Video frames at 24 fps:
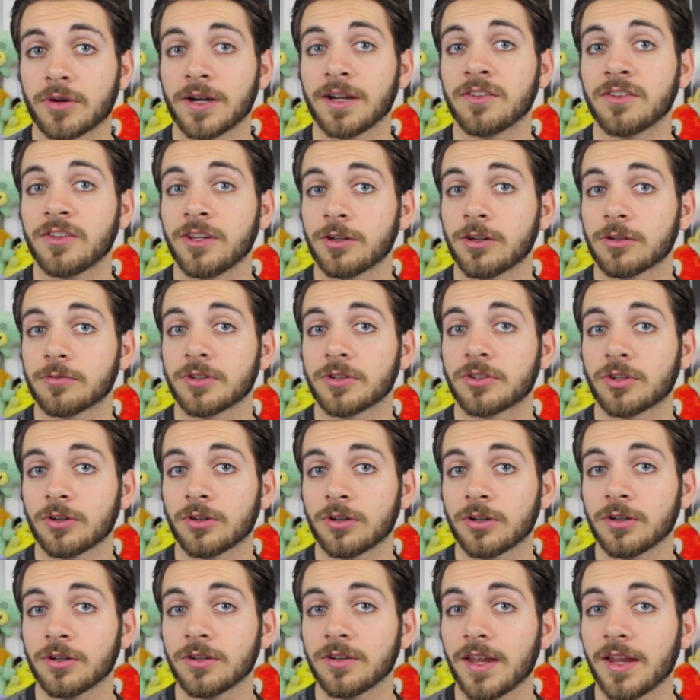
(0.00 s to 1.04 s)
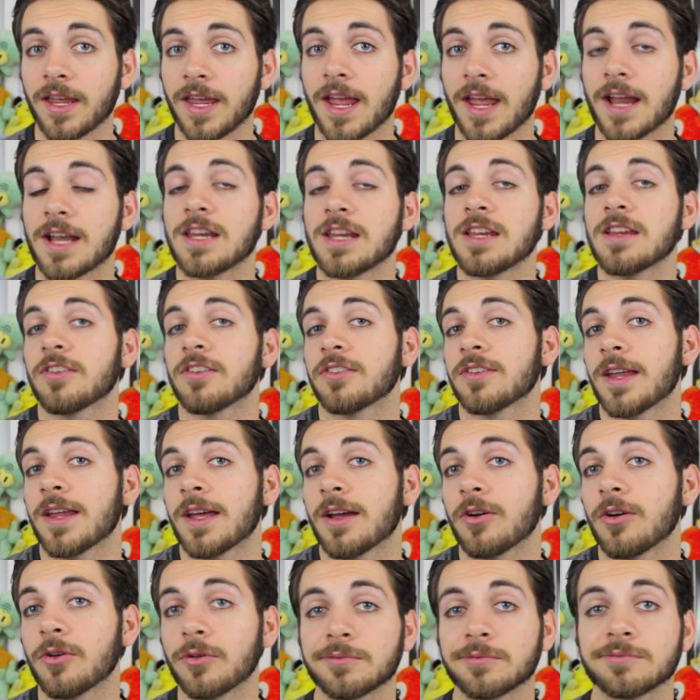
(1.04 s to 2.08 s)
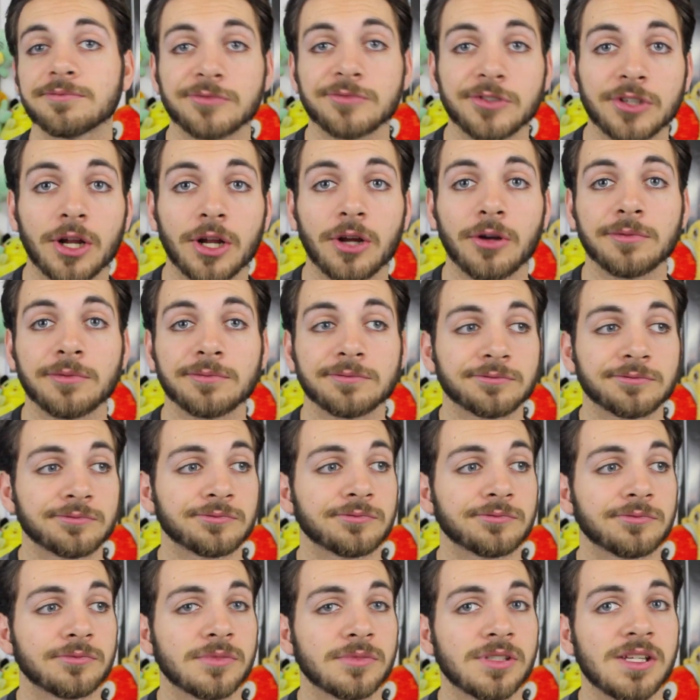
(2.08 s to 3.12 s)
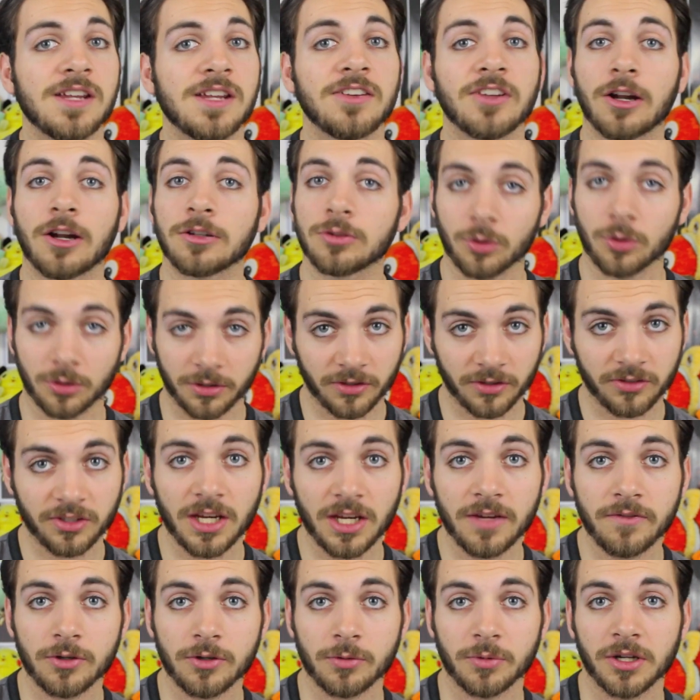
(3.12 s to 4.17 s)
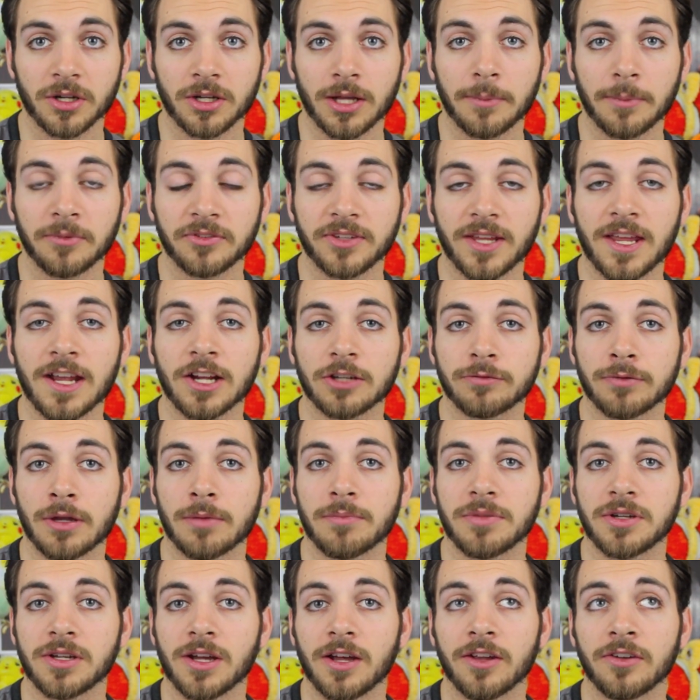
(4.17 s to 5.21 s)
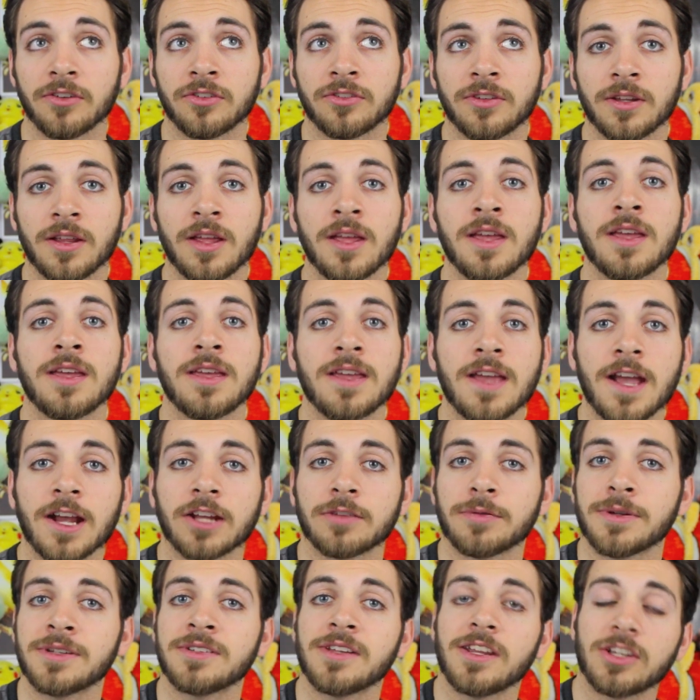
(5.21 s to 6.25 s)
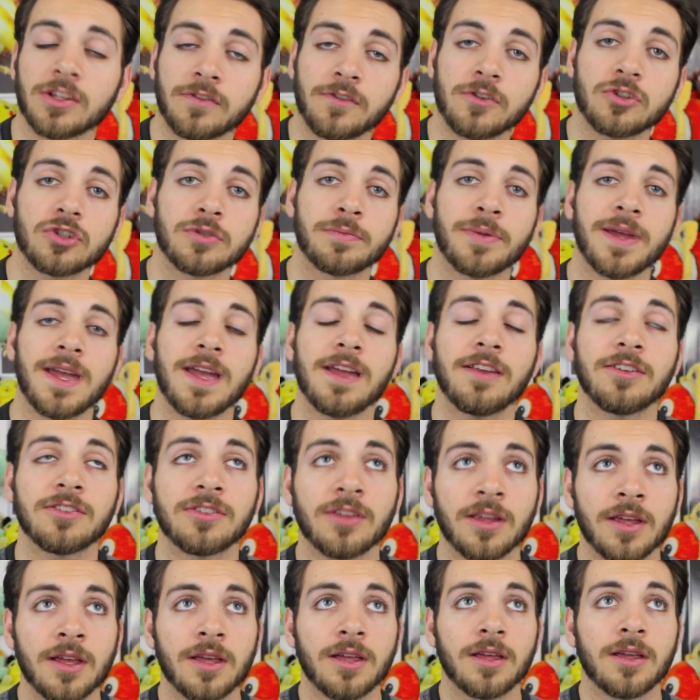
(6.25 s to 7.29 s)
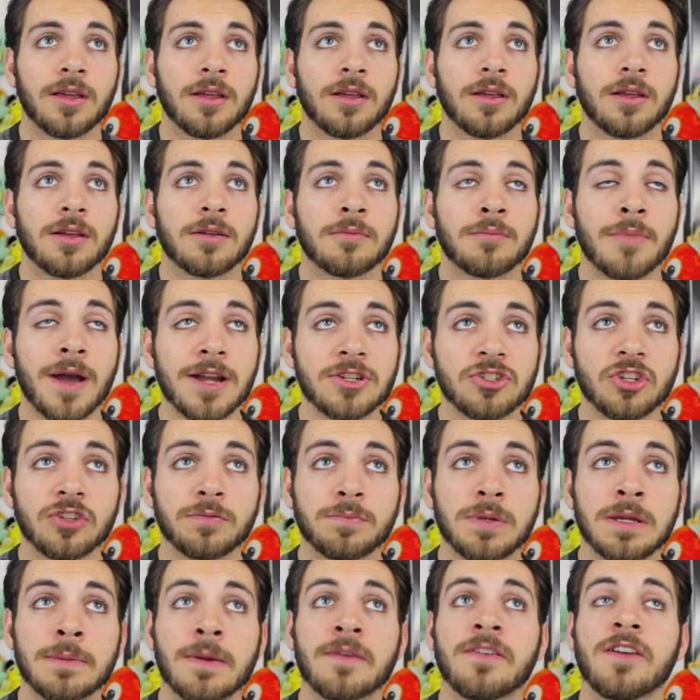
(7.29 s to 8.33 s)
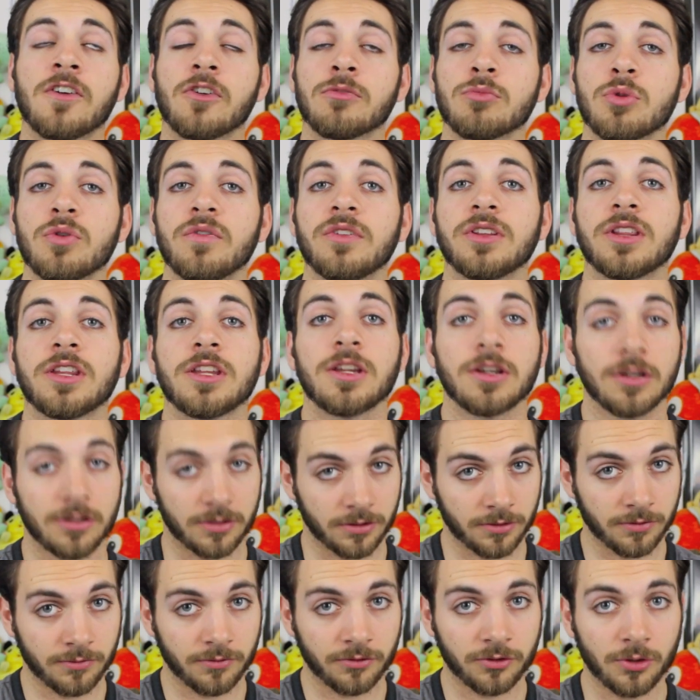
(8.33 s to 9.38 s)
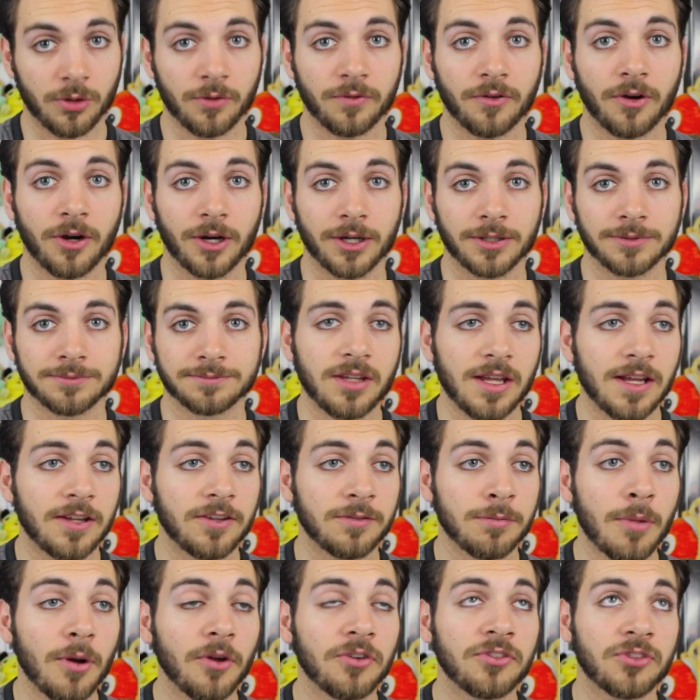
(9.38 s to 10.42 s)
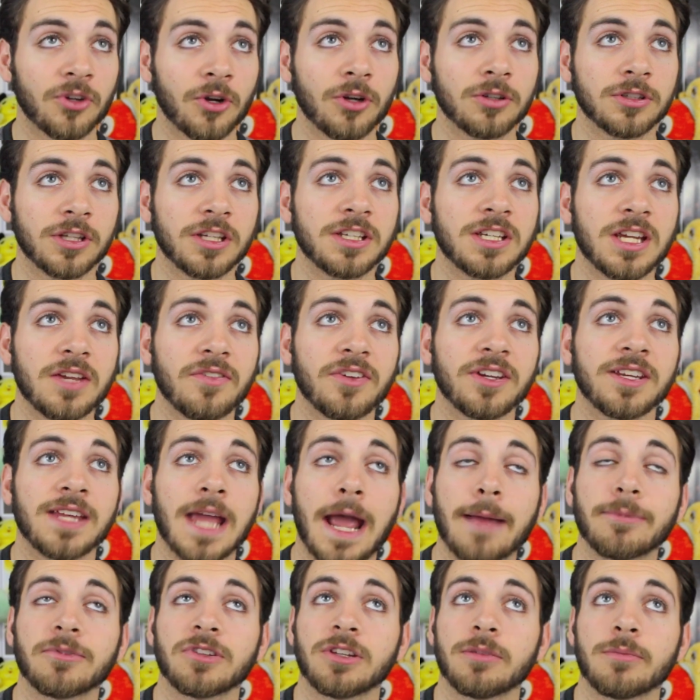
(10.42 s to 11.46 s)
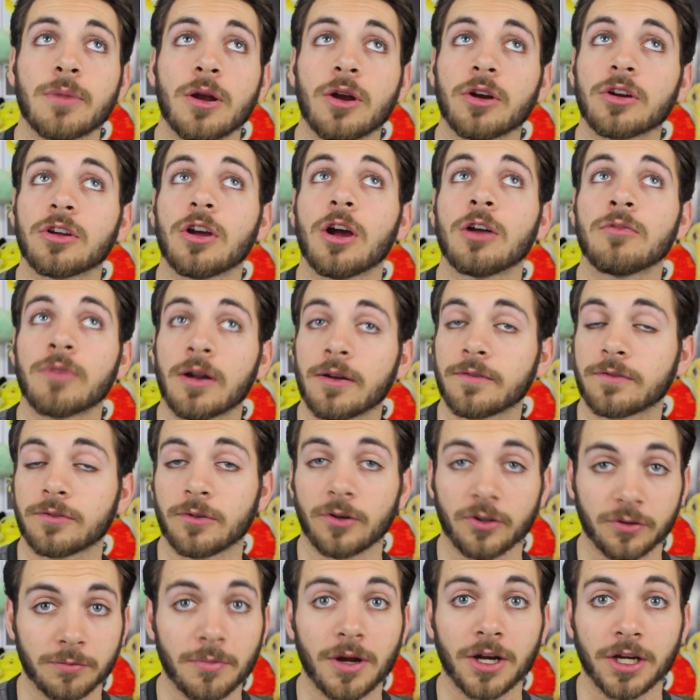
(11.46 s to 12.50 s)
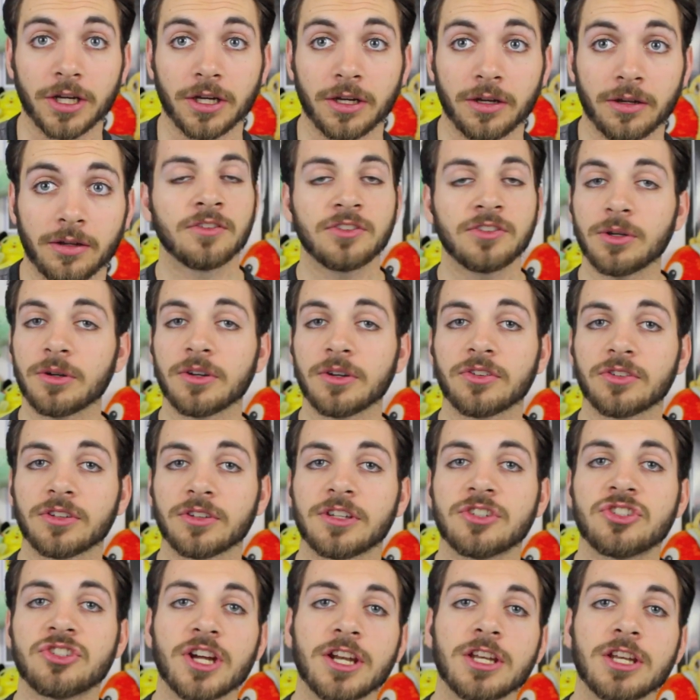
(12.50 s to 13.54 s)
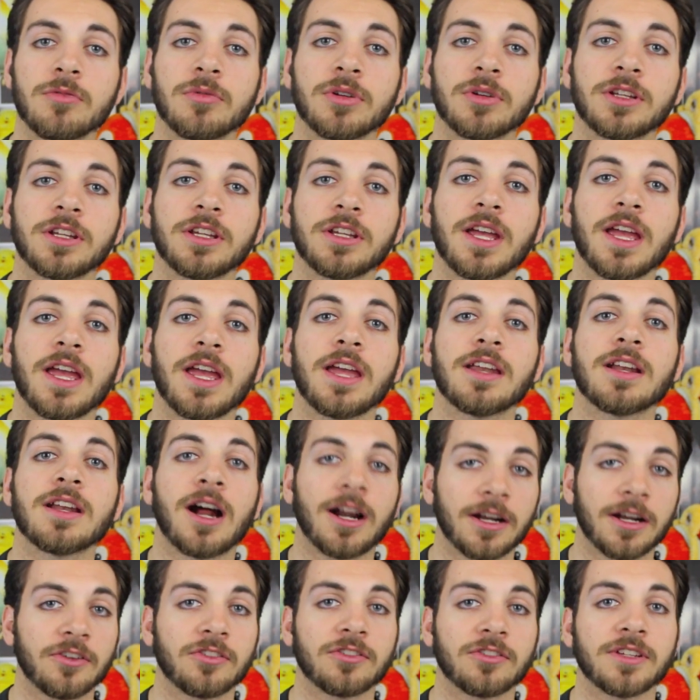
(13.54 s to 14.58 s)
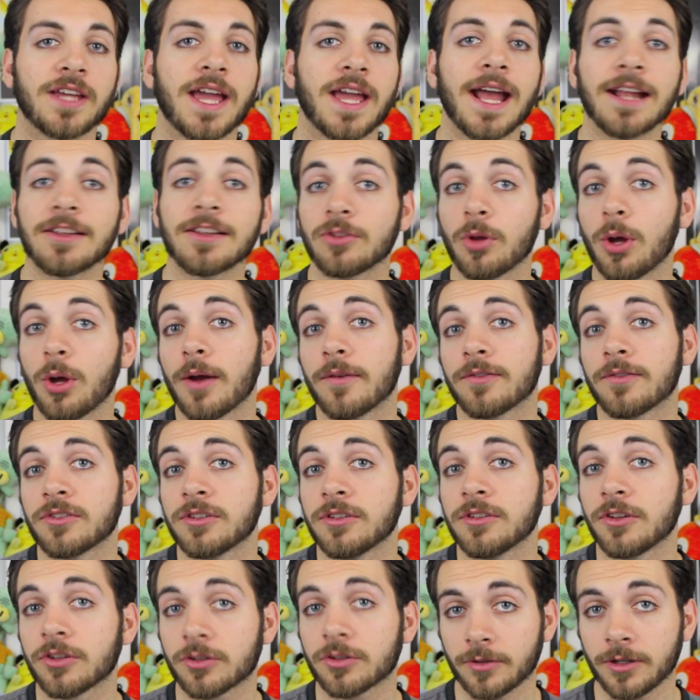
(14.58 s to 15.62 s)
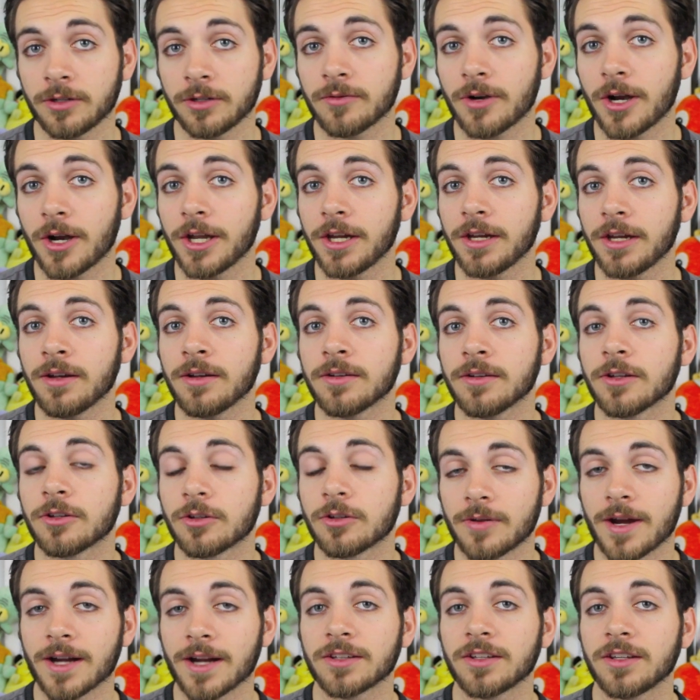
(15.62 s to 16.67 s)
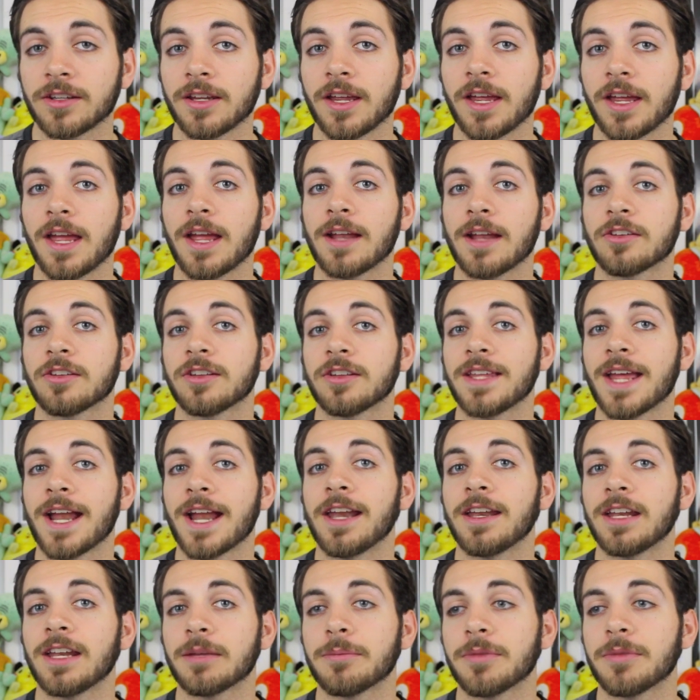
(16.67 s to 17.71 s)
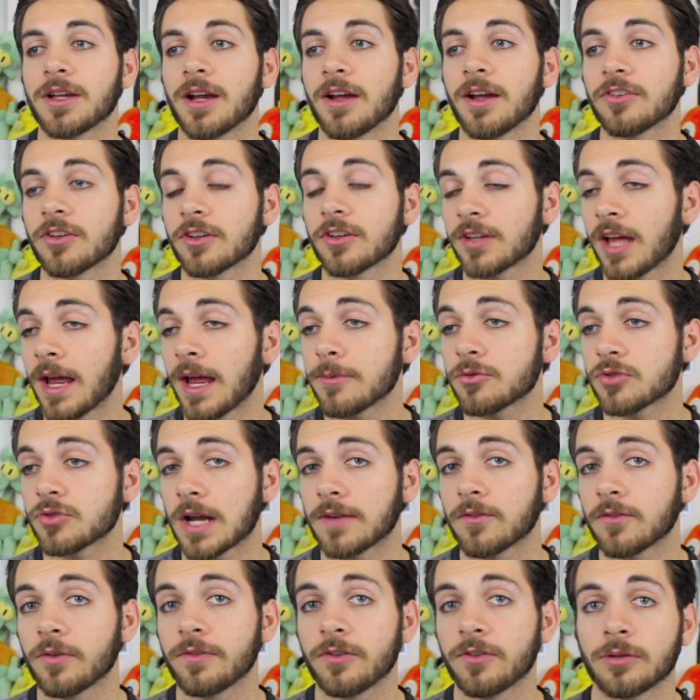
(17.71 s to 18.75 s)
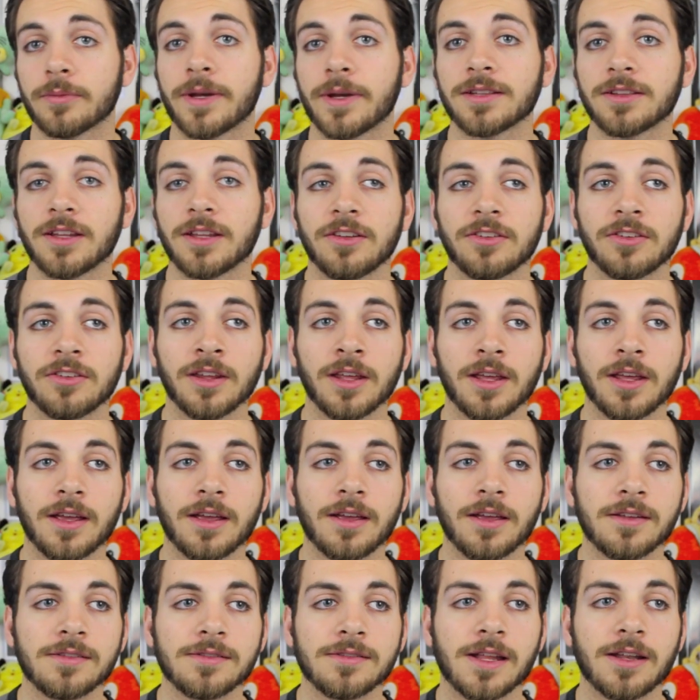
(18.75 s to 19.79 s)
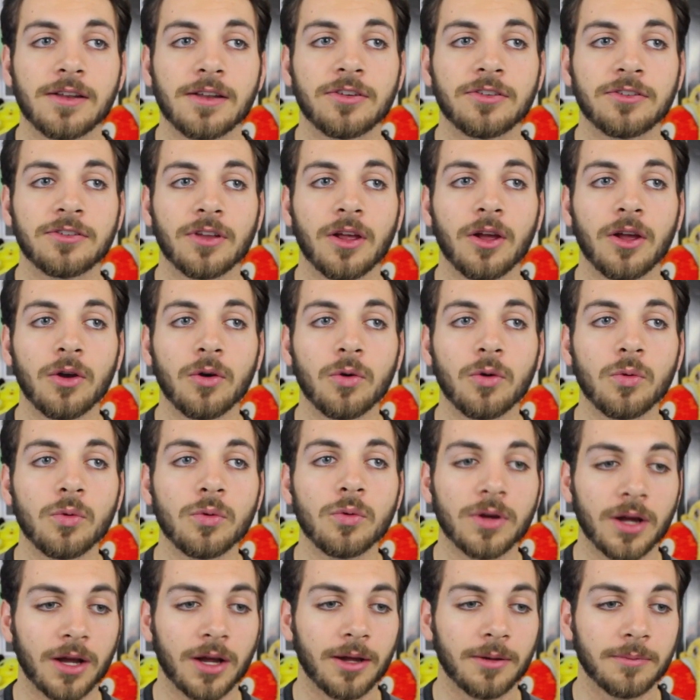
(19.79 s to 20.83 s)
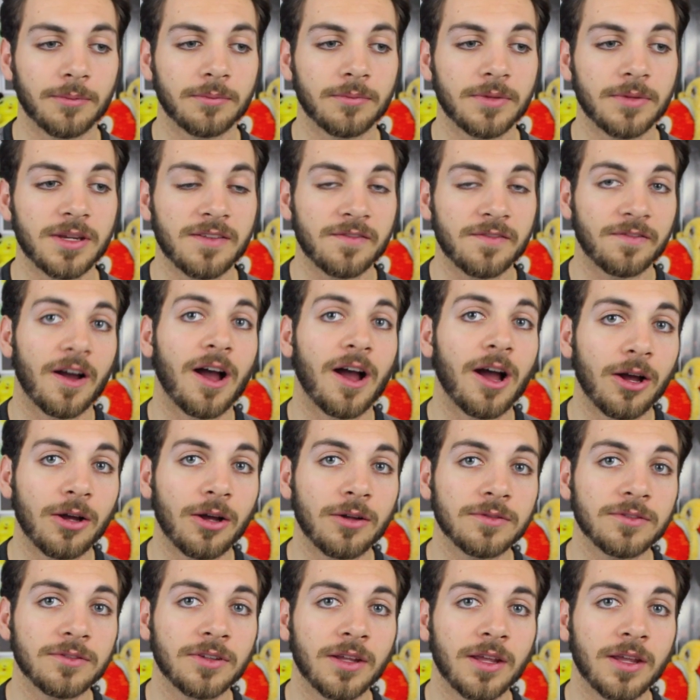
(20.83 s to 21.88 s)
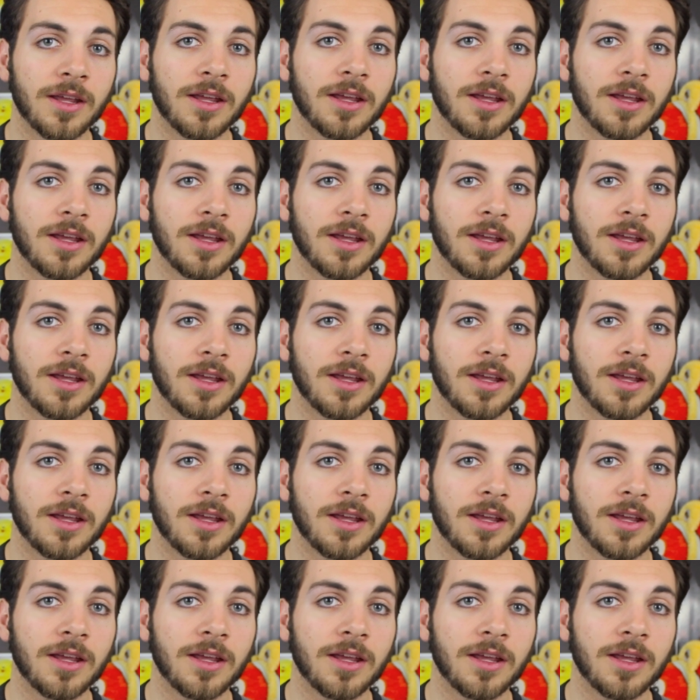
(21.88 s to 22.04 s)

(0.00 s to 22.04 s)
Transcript: Bryan Singer returned, and he's now, you know, he's our lord and savior when it comes to X-Men, because X-Men Days of Future Past might just be my favorite movie of the year so far. It's most certainly giving Captain America a run for its money. Seriously, genuinely, and honestly, hats off to the screenwriting, the directing, and to the editing, because a time travel film like this that is so involved